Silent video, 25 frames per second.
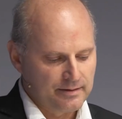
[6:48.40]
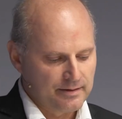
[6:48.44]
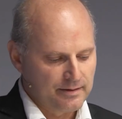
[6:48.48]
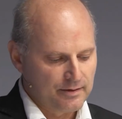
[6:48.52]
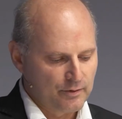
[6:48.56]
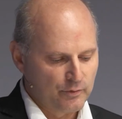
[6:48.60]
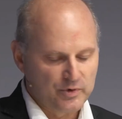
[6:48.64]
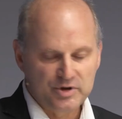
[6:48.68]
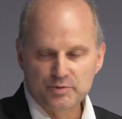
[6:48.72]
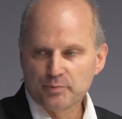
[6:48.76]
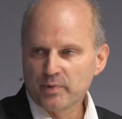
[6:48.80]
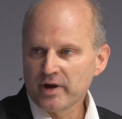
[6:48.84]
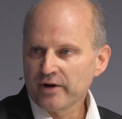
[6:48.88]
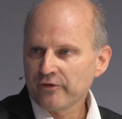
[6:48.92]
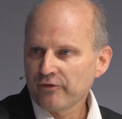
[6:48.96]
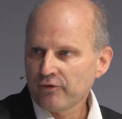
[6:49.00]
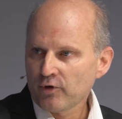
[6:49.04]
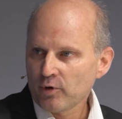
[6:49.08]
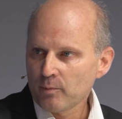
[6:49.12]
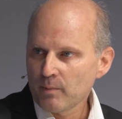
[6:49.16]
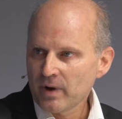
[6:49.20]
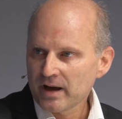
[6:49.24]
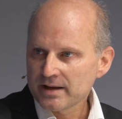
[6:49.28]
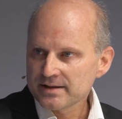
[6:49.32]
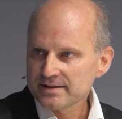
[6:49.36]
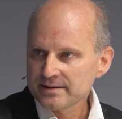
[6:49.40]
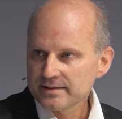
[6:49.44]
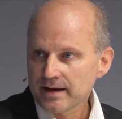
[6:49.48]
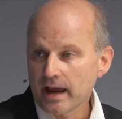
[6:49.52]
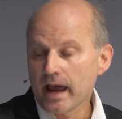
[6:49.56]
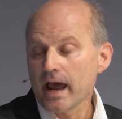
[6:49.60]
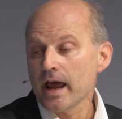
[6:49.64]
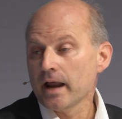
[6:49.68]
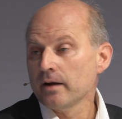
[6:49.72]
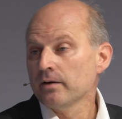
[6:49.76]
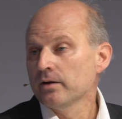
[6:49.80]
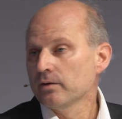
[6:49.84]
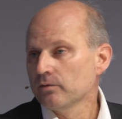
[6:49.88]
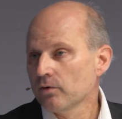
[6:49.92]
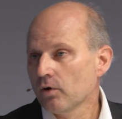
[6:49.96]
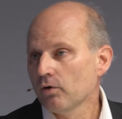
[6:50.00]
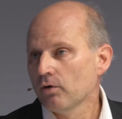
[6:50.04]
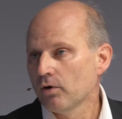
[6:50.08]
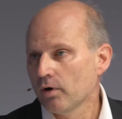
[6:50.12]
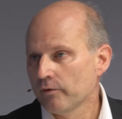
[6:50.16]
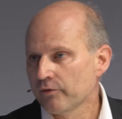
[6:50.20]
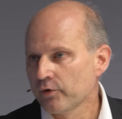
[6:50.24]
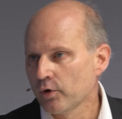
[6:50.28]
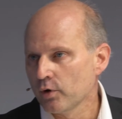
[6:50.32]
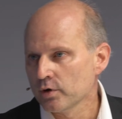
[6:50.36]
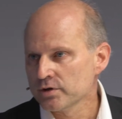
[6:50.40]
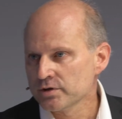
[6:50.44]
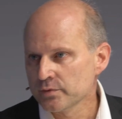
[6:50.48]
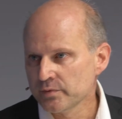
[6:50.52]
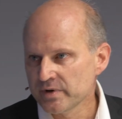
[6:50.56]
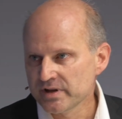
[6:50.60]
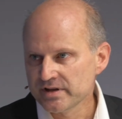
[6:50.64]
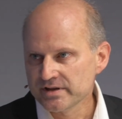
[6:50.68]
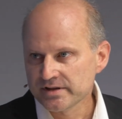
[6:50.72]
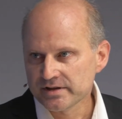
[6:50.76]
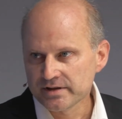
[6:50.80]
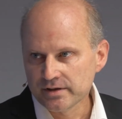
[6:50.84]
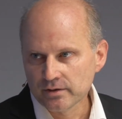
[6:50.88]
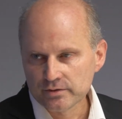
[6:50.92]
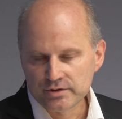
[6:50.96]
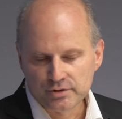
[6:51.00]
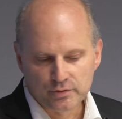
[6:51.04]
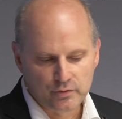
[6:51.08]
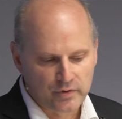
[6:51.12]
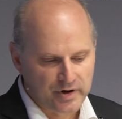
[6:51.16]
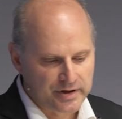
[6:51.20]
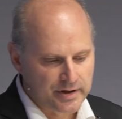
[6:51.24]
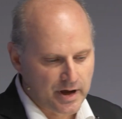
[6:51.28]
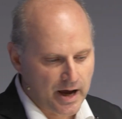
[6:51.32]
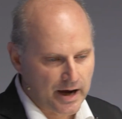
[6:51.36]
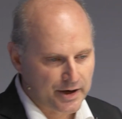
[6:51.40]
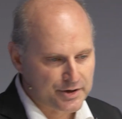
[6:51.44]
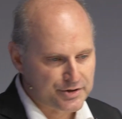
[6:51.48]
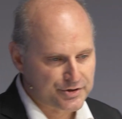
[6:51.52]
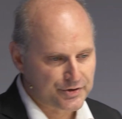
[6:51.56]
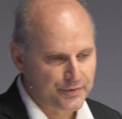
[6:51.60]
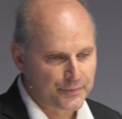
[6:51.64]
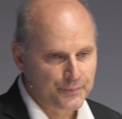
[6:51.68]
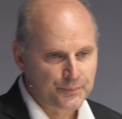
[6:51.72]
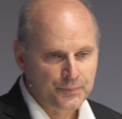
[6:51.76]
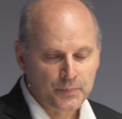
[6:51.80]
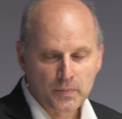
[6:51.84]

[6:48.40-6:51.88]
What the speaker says: with performance, and of course with CO2 reduction.